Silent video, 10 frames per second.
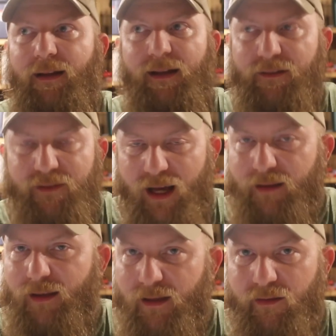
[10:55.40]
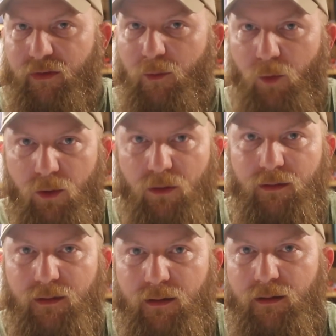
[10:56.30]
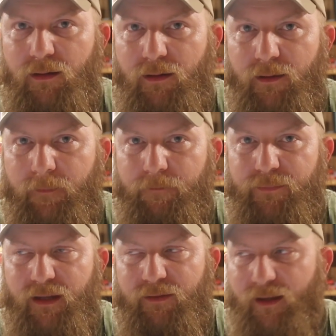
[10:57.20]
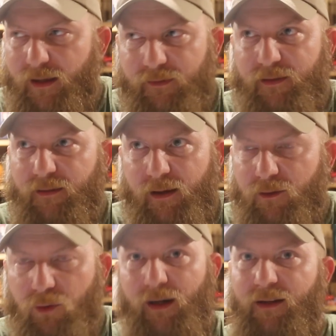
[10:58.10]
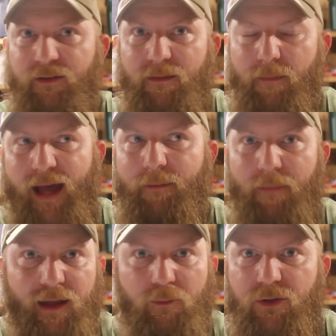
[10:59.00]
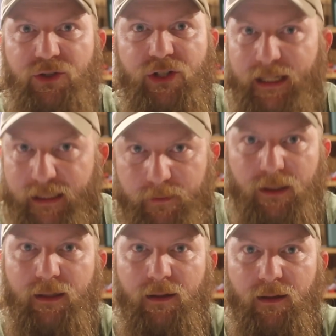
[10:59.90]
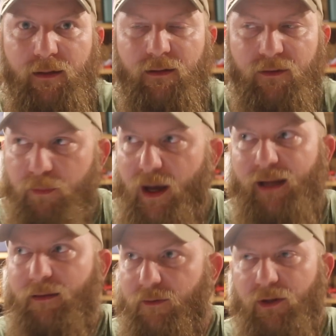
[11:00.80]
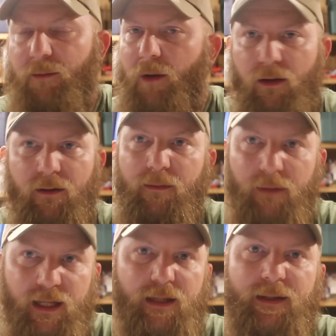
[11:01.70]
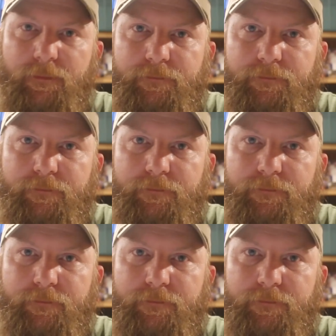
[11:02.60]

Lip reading: it's not the end of the world. This isn't a crazy madman regime, despite the fear-mongering media.